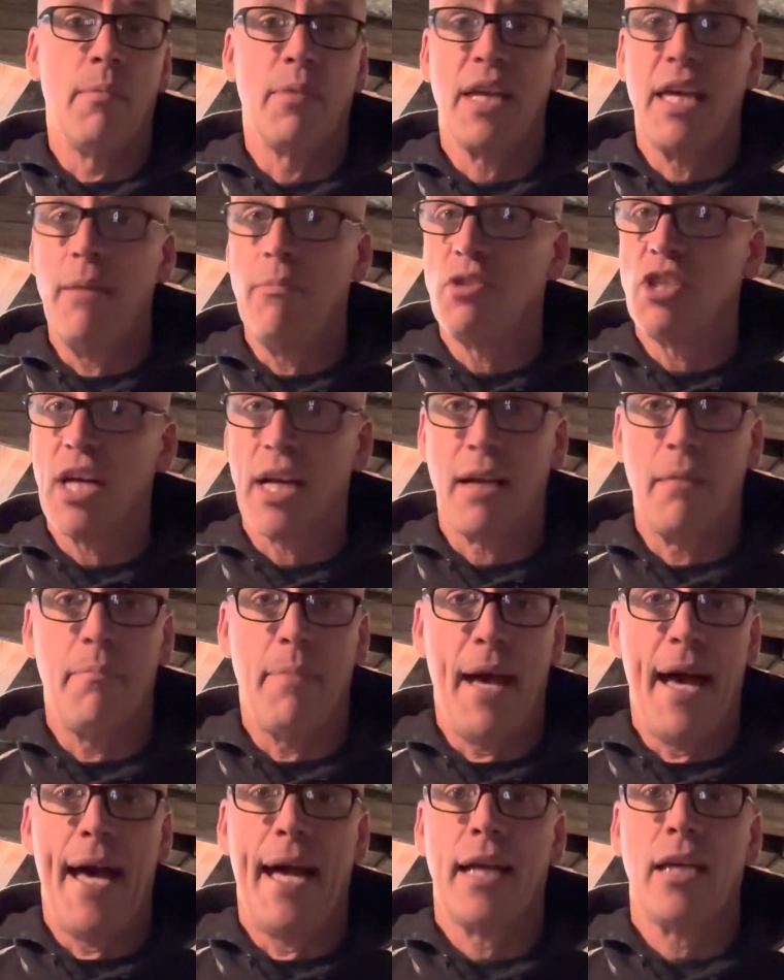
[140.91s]
Keep checking
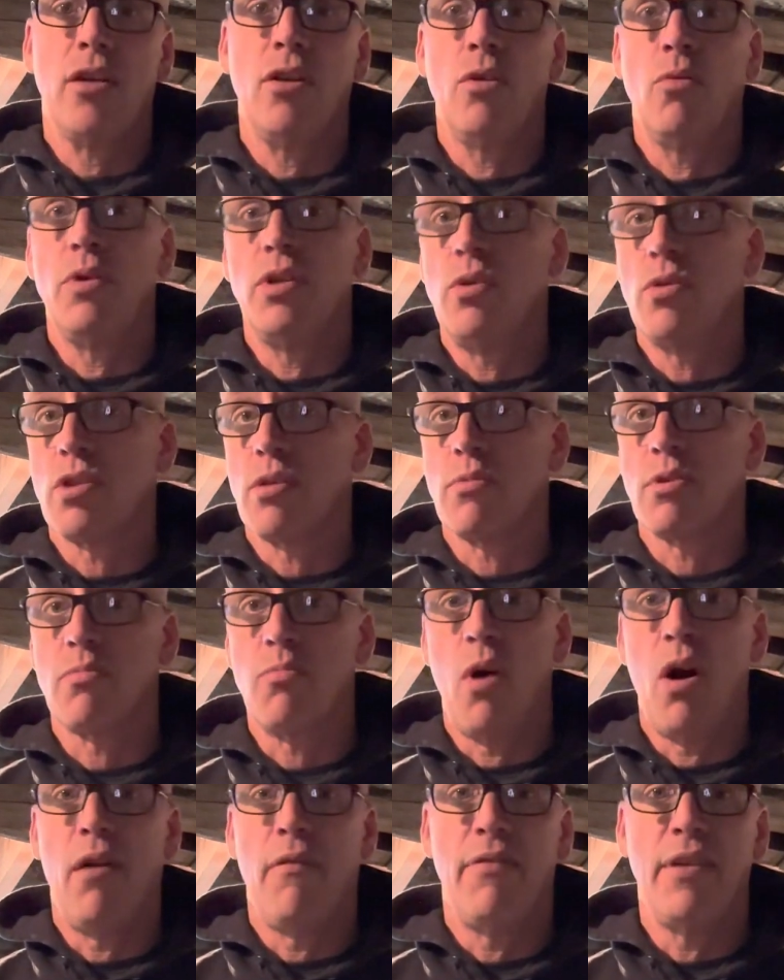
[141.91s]
back. You know, we do some
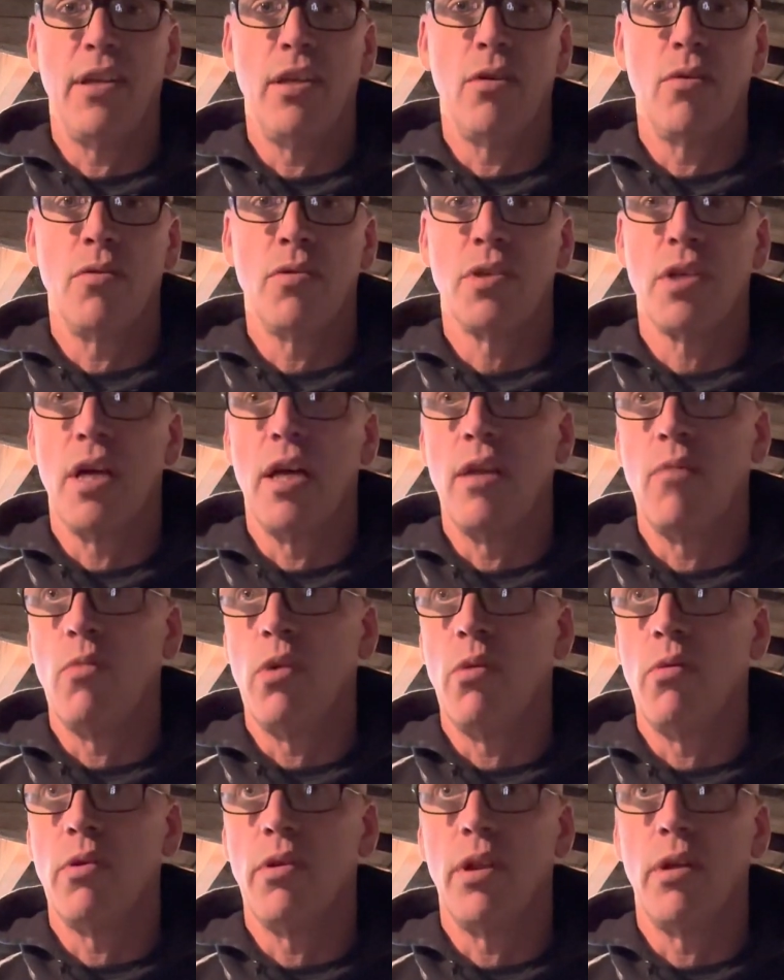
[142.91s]
small videos, and
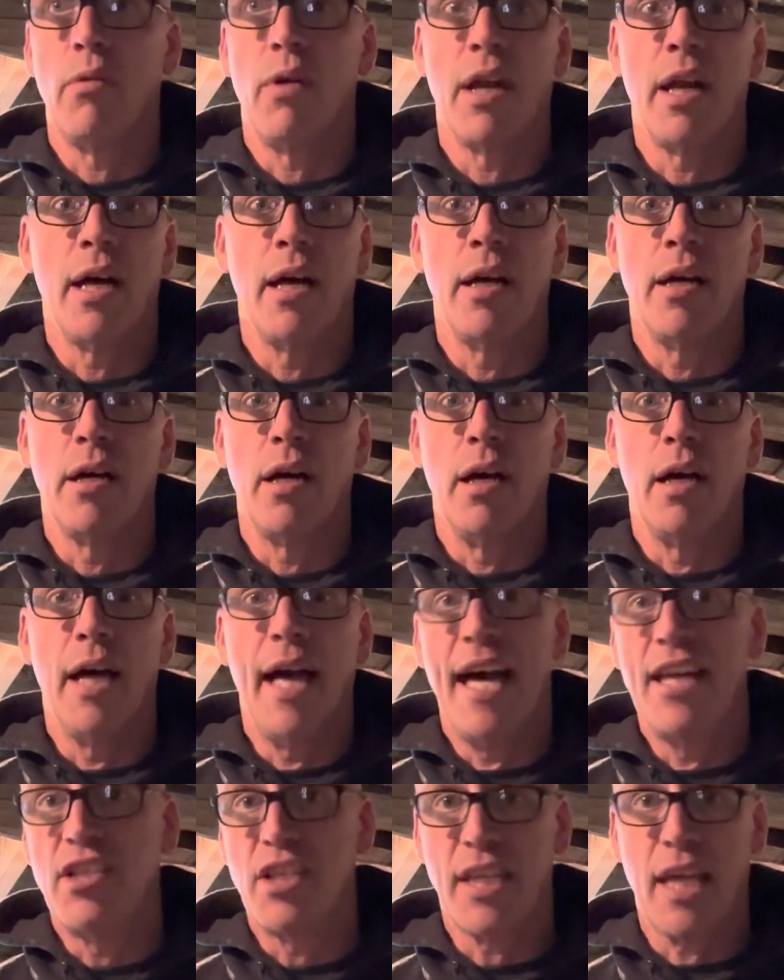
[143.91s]
we really want to
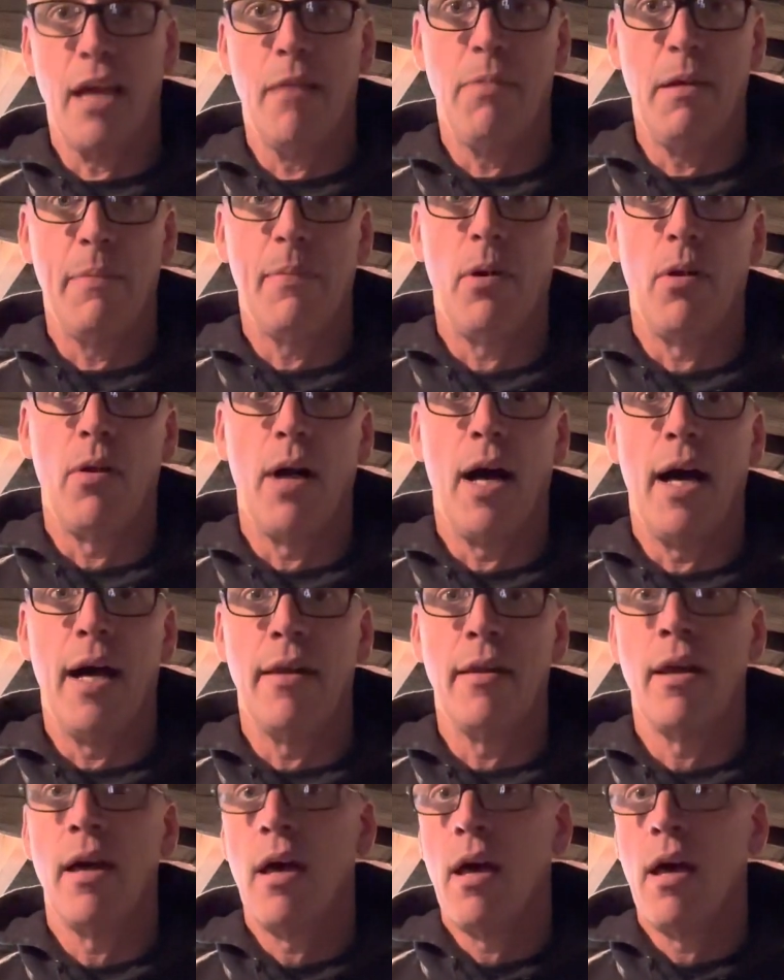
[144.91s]
educate people on